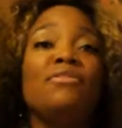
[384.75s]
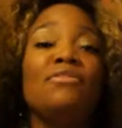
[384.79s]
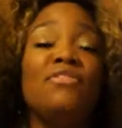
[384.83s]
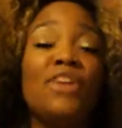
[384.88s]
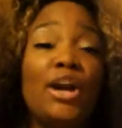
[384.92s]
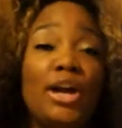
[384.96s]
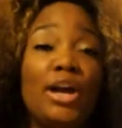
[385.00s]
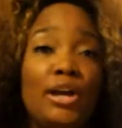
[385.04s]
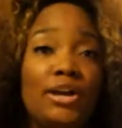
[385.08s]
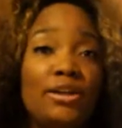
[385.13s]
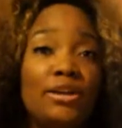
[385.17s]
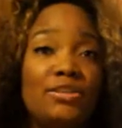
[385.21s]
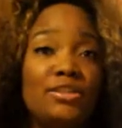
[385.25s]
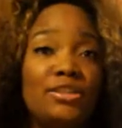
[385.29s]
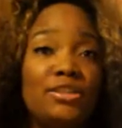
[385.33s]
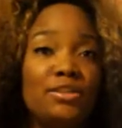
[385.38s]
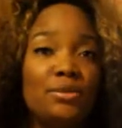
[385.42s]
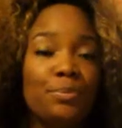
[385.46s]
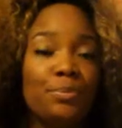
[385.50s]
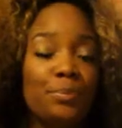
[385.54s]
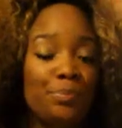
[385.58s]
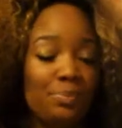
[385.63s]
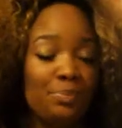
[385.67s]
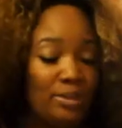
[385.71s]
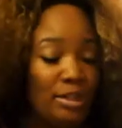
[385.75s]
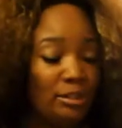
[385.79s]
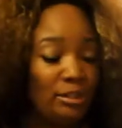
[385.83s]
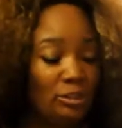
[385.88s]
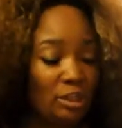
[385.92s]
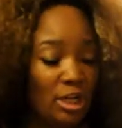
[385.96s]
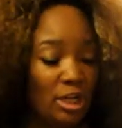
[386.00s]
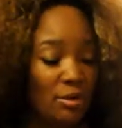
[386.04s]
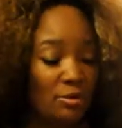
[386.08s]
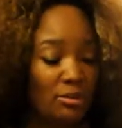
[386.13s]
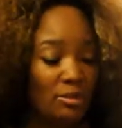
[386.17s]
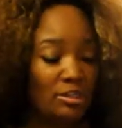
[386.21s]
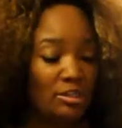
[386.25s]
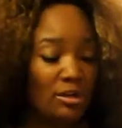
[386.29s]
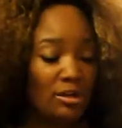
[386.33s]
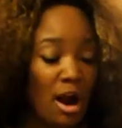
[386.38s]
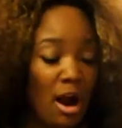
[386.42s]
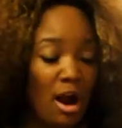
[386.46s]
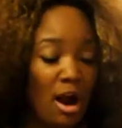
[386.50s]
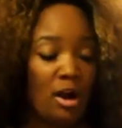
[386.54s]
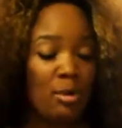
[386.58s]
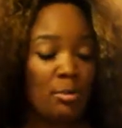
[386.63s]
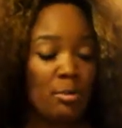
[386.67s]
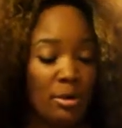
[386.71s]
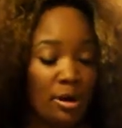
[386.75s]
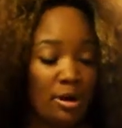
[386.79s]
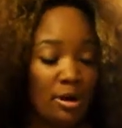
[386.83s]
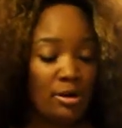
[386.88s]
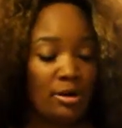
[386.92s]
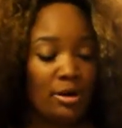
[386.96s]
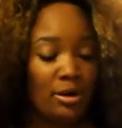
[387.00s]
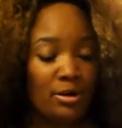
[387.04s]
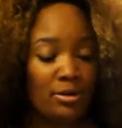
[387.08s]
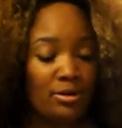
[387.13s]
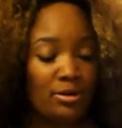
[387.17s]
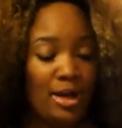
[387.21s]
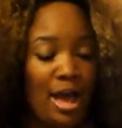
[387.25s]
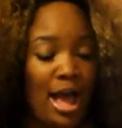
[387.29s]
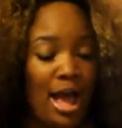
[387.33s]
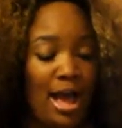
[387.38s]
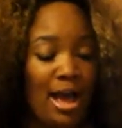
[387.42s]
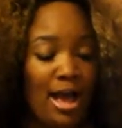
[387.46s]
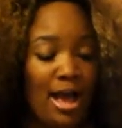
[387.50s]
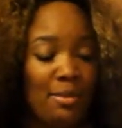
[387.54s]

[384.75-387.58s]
First, Joe Scarborough,